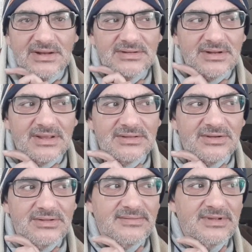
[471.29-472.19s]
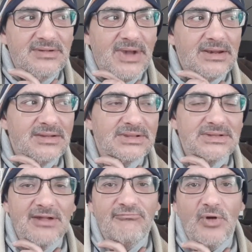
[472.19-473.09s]
And because of King Midas
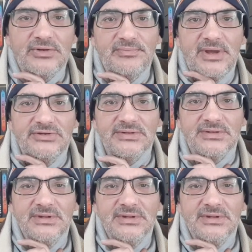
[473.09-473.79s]
is like 400 pages,